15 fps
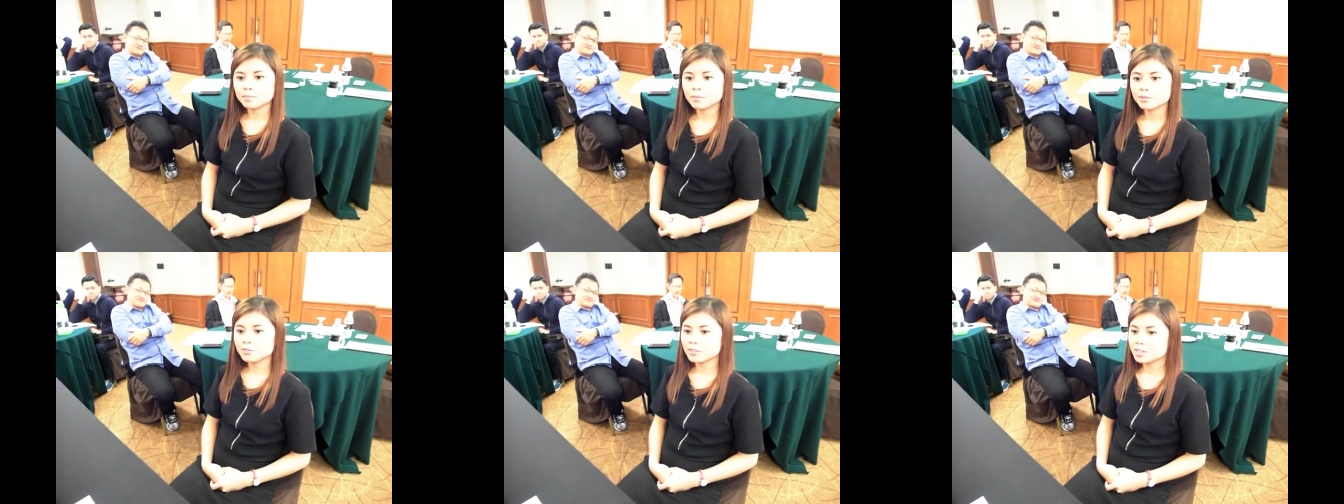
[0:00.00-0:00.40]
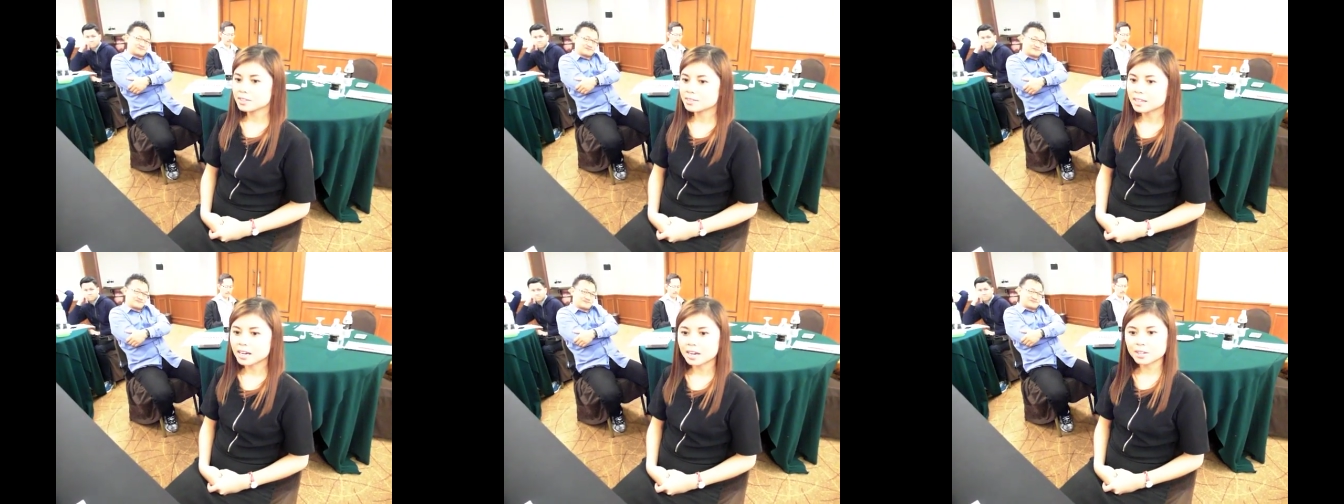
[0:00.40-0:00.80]
Before
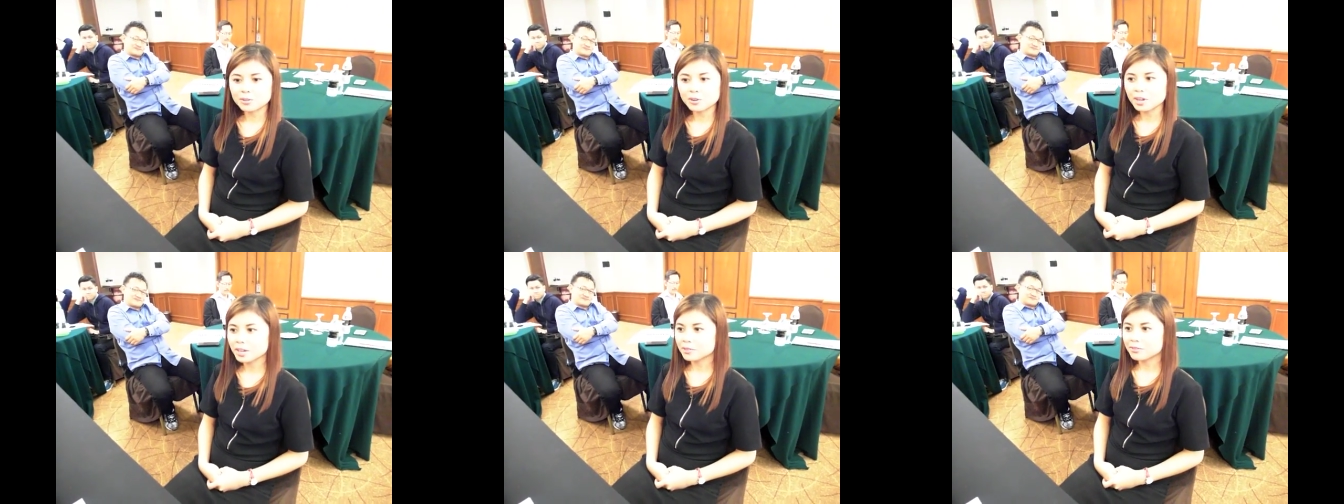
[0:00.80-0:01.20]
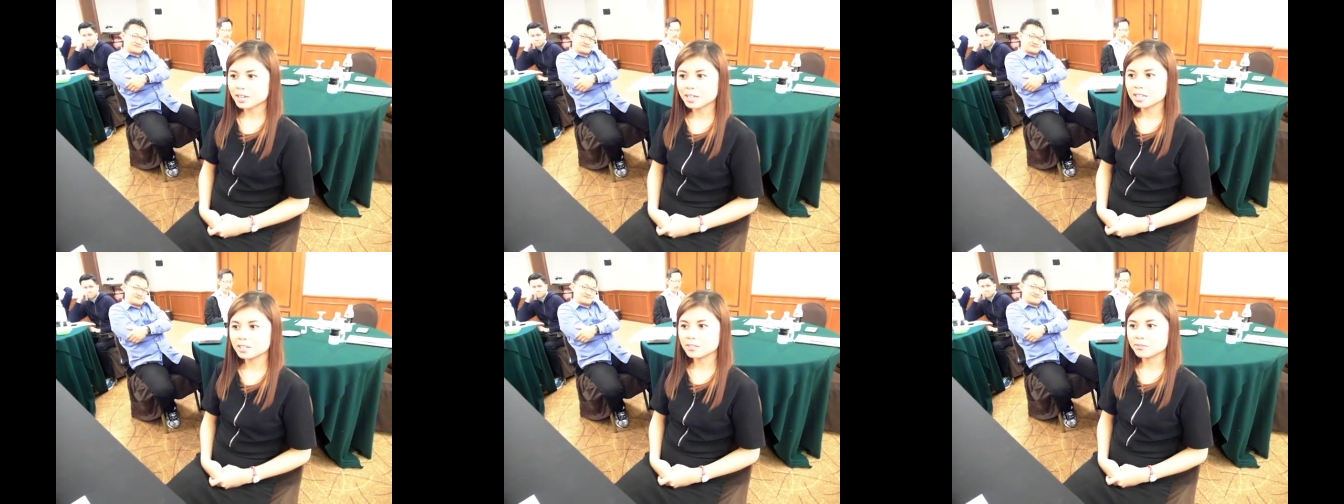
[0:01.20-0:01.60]
this, I don't have
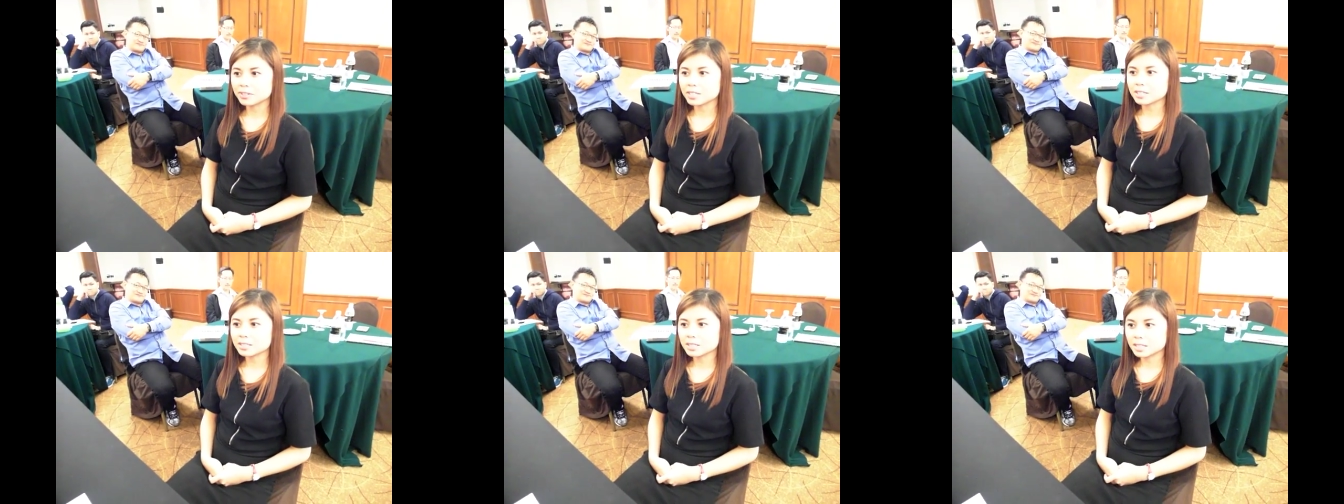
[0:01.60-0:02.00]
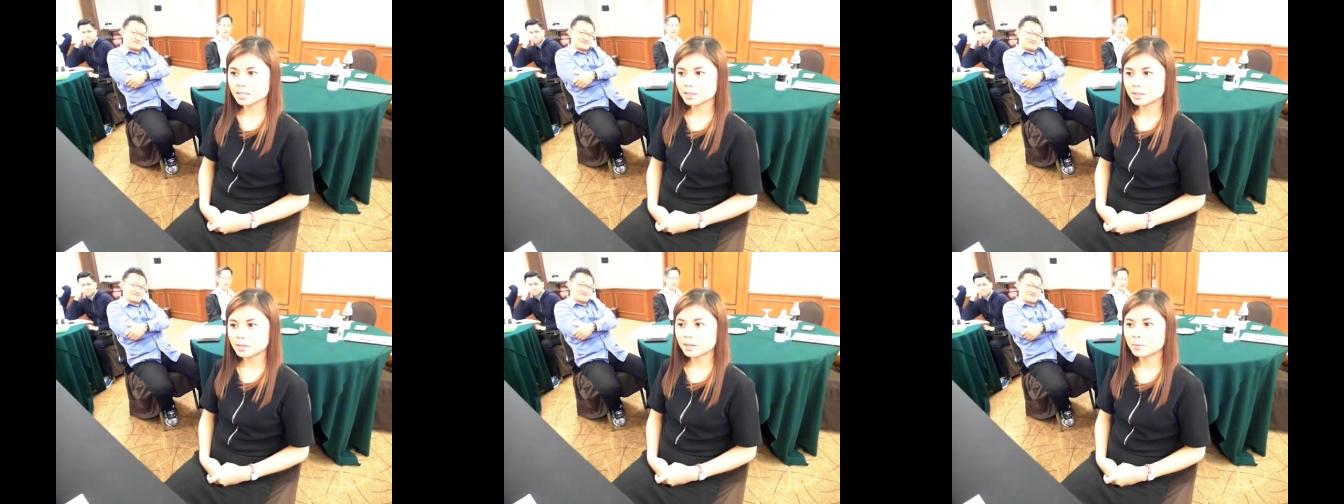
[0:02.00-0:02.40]
any
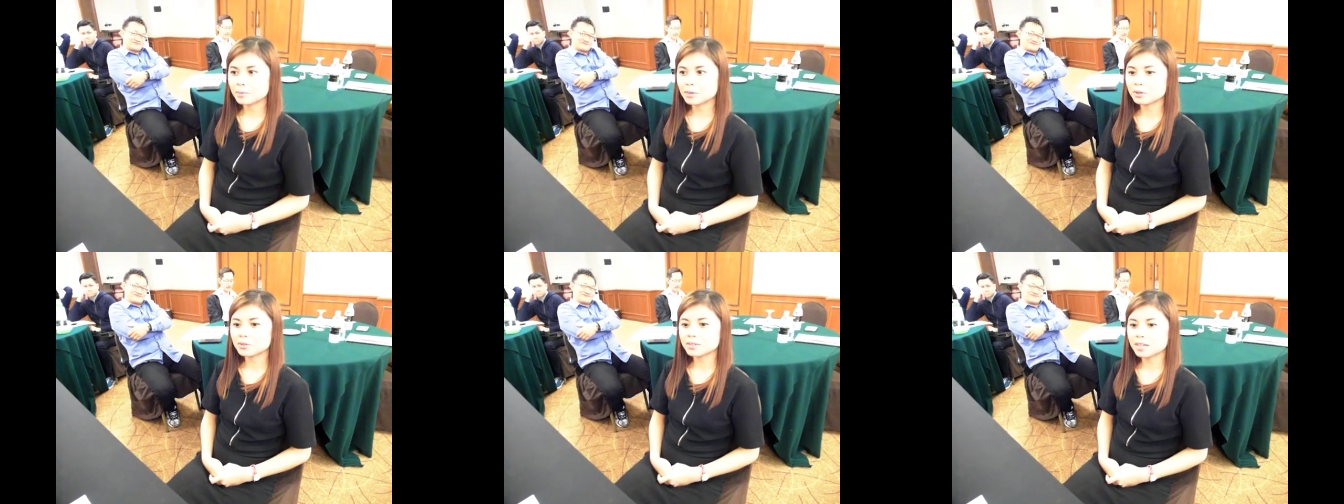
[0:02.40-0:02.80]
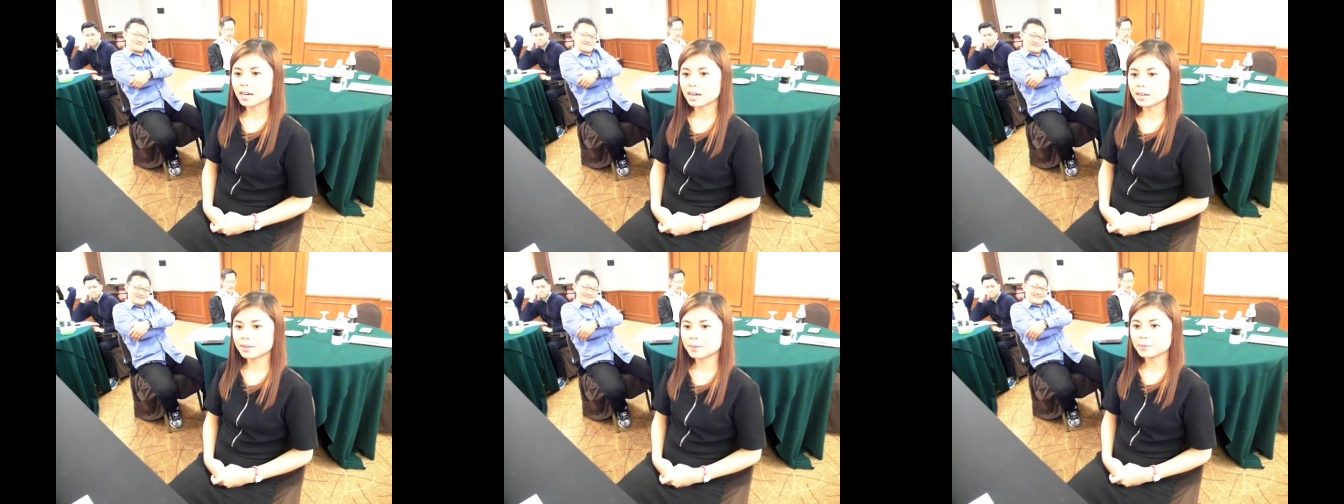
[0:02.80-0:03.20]
difficulty because
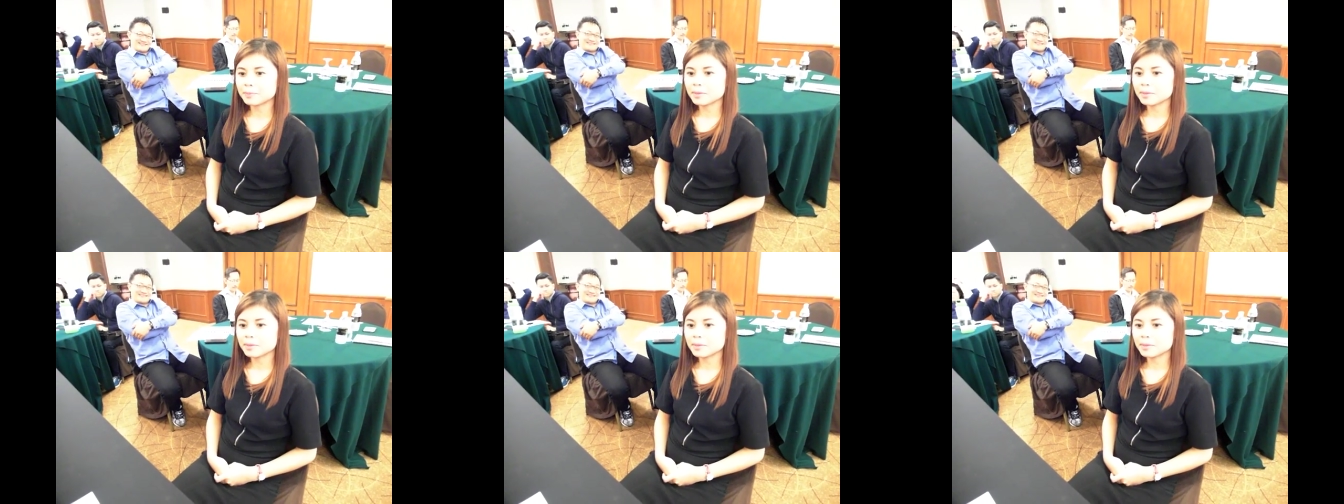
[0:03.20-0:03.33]
I